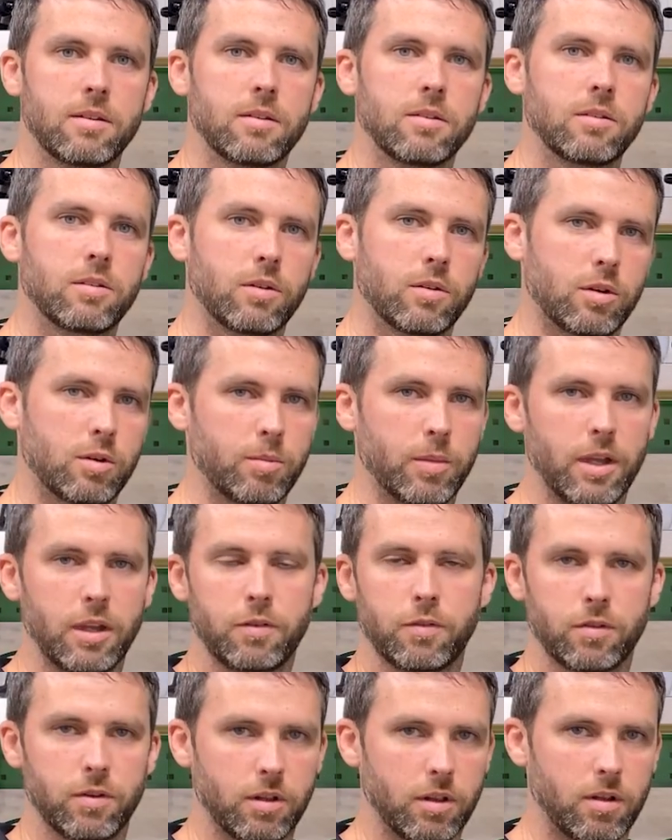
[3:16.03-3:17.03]
So it'll make
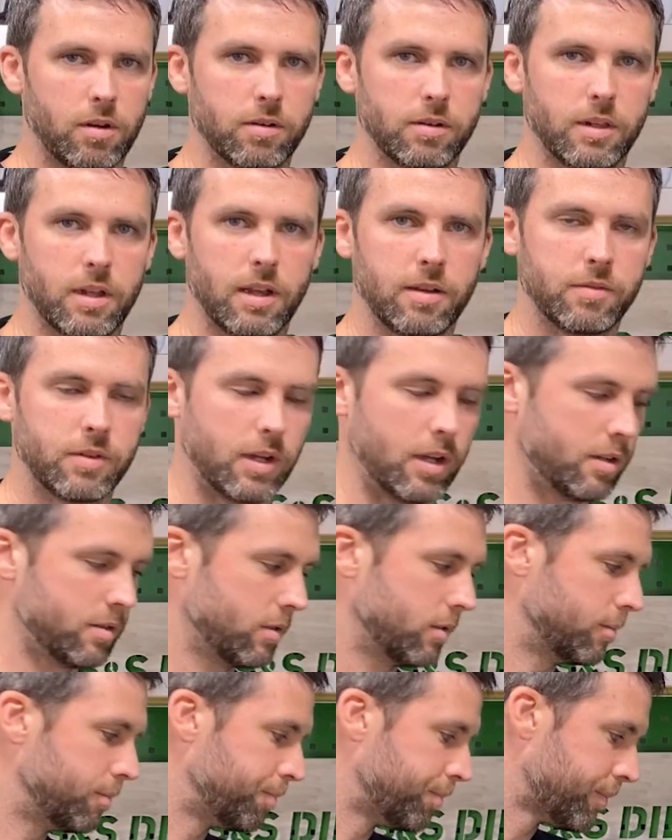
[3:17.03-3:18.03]
for a long life
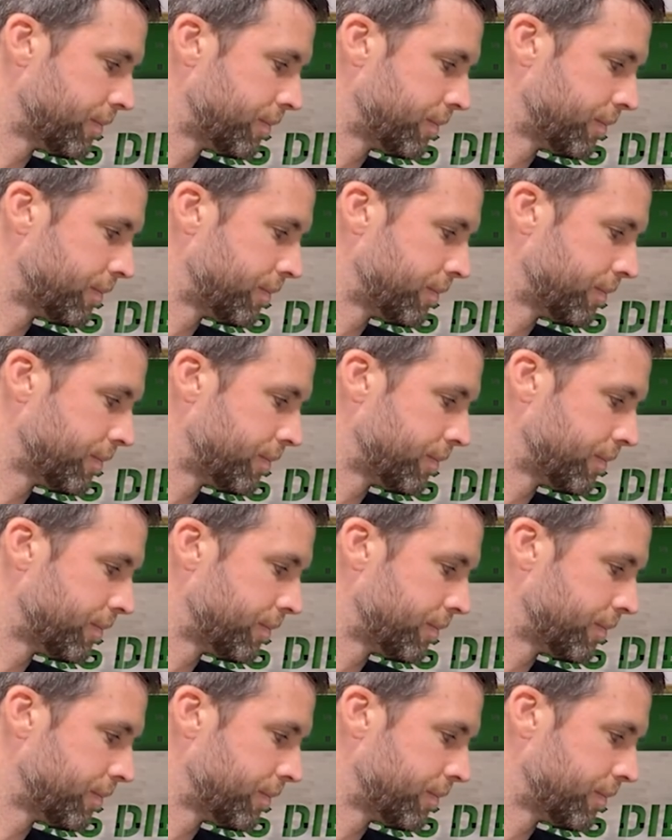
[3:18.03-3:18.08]
nozzle.